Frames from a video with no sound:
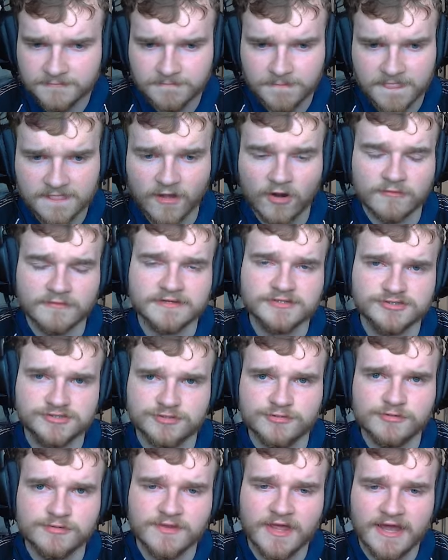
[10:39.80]
long range
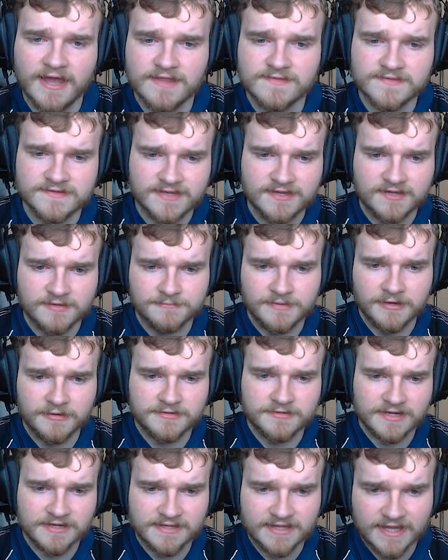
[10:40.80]
shooting and the kicking
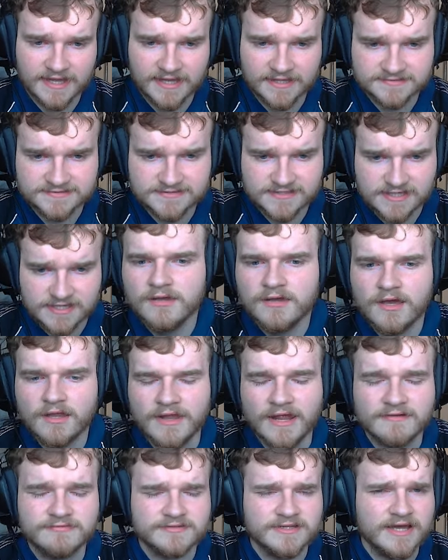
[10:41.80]
power that he has.
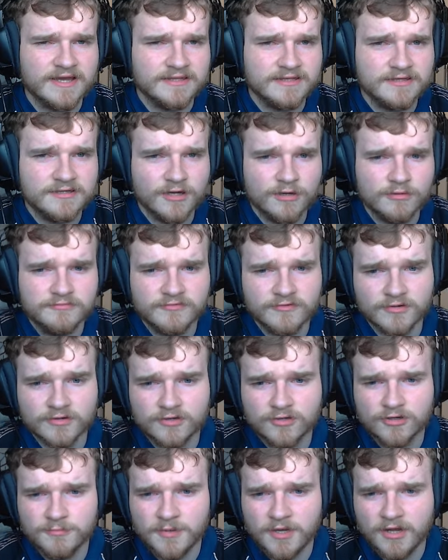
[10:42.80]
And after that, you can go for
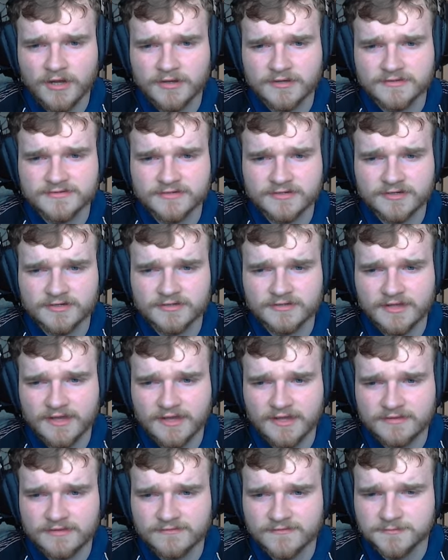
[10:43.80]
cut behind and turn
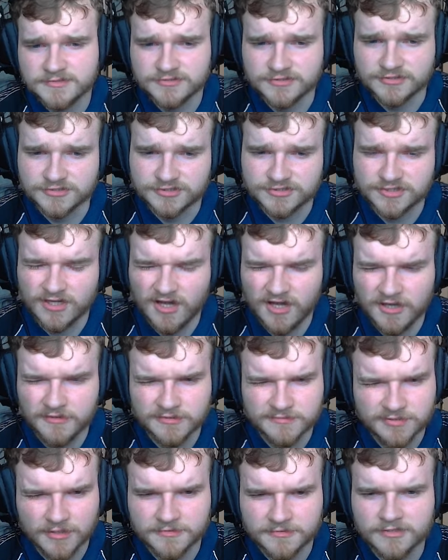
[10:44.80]
and double touch. I
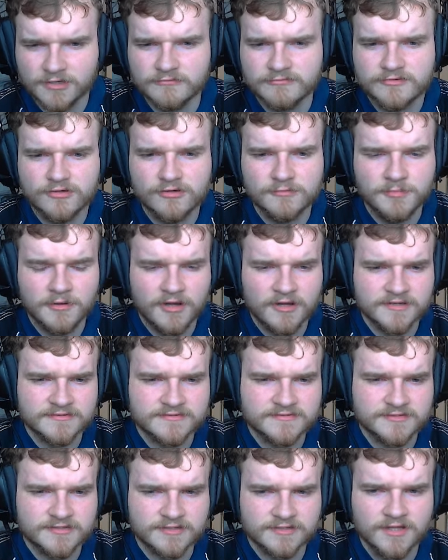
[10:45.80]
would probably go for cut behind
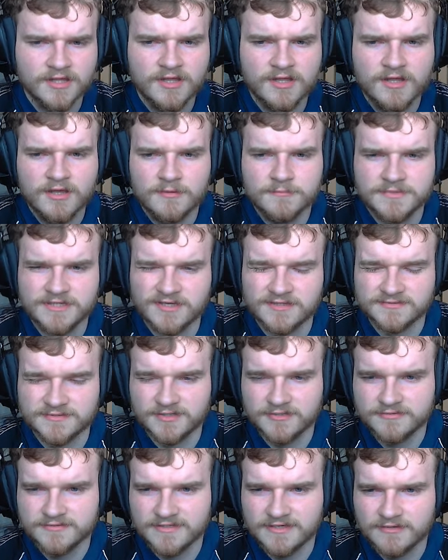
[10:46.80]
and turn, because I
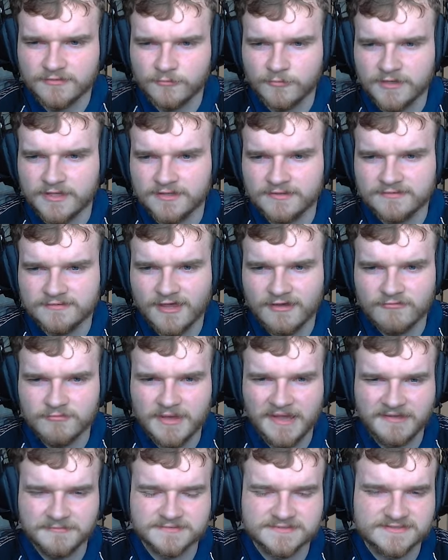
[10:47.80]
don't think with David
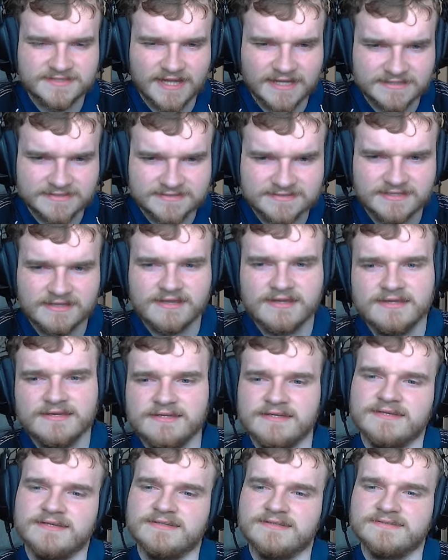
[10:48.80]
Beckham's stats
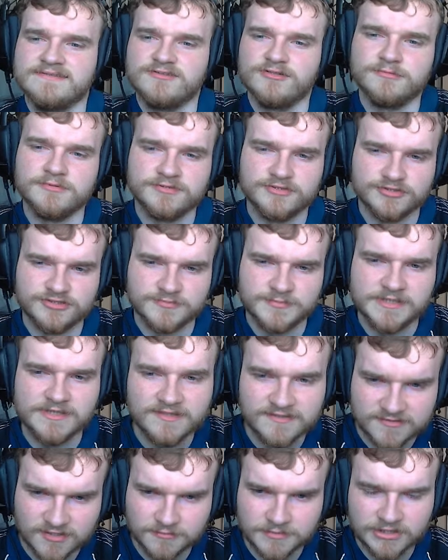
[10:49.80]
his double touch
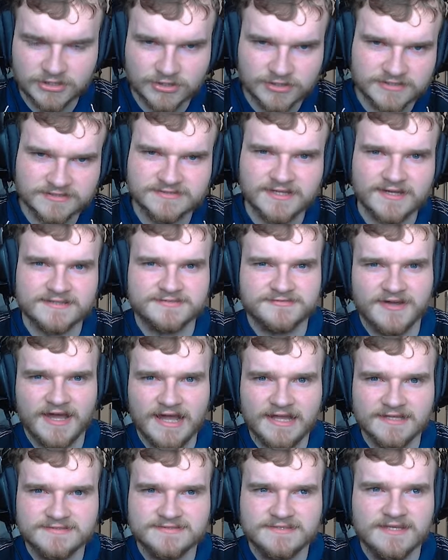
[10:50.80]
ability is going to be good. He's not as
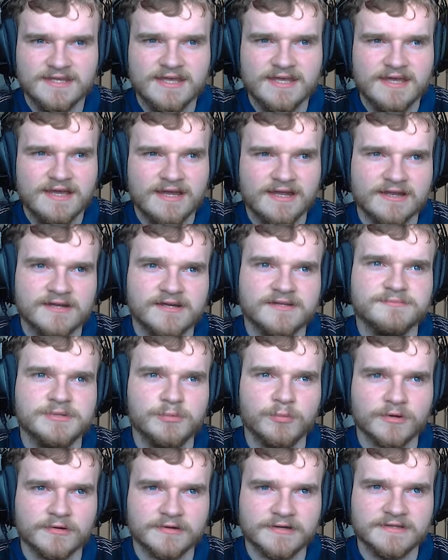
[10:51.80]
fast. I'd
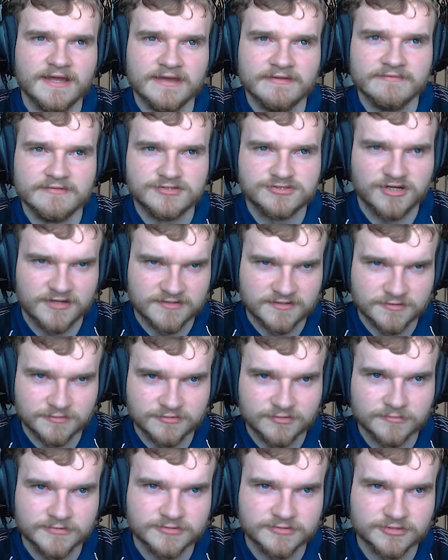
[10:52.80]
be worried that if you try to do a
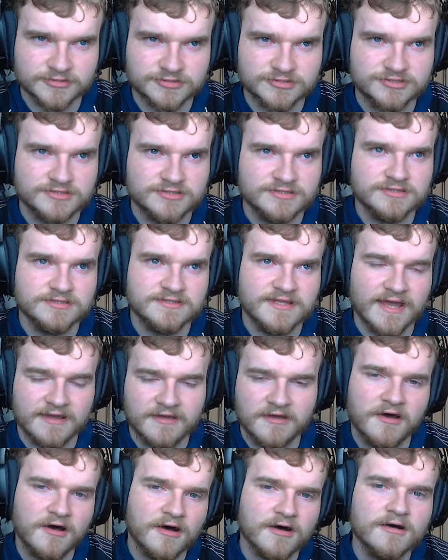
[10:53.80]
double touch, you'd get
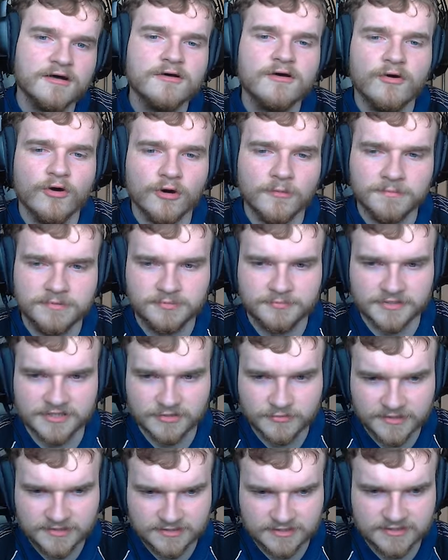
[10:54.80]
caught up pretty
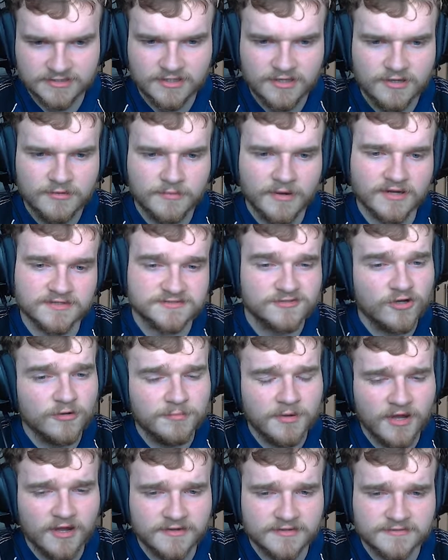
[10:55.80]
quickly, whereas a
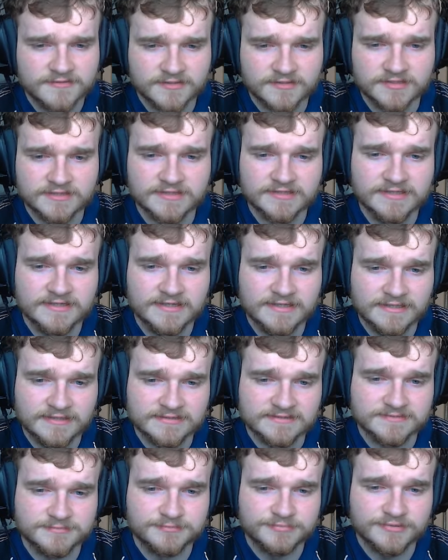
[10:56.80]
cut behind and turn
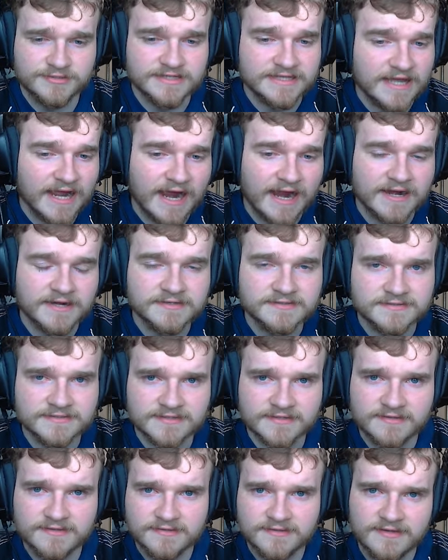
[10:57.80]
is pretty hard
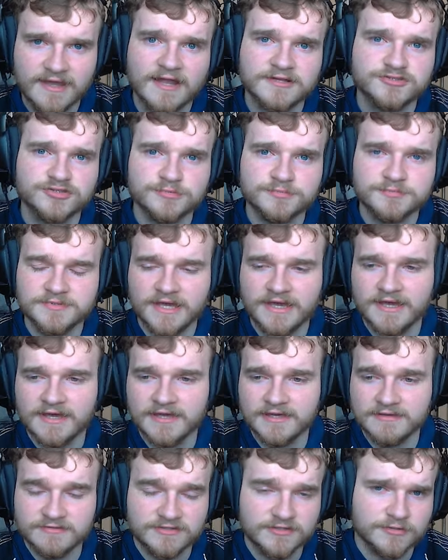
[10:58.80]
to catch up
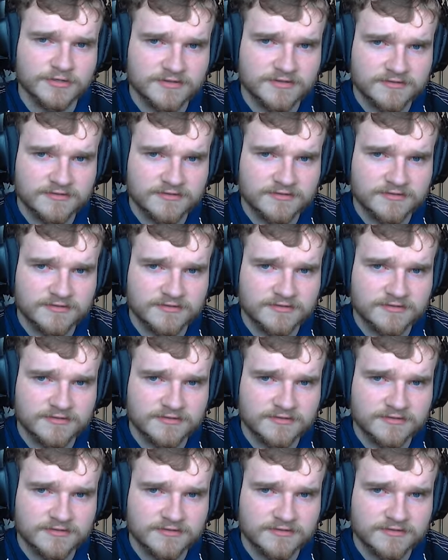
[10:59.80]
if you do it,